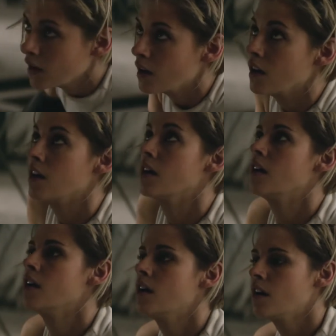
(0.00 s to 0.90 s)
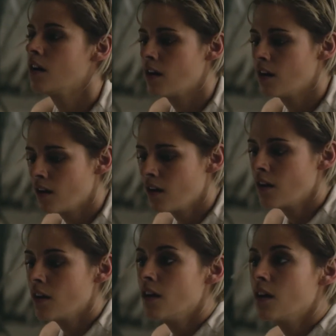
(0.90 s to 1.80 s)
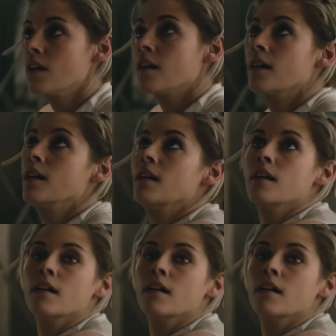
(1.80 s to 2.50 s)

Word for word: out of guys literally twice their size.